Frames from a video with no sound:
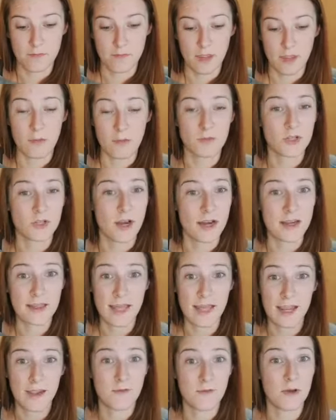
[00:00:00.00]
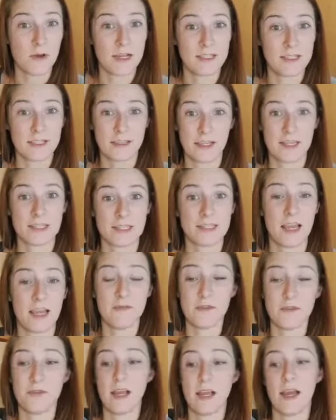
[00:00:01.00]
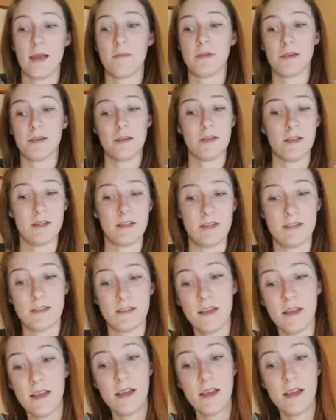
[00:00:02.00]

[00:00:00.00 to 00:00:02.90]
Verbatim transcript: I'm trying to think of ways to like save you time because